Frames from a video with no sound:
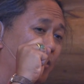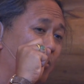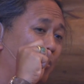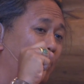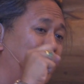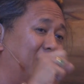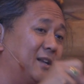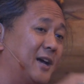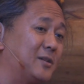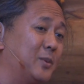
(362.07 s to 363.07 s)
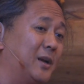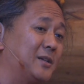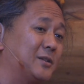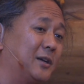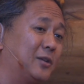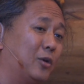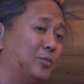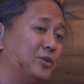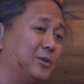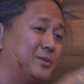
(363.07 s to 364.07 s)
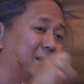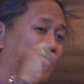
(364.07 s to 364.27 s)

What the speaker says: moon, and as well as it absorbs the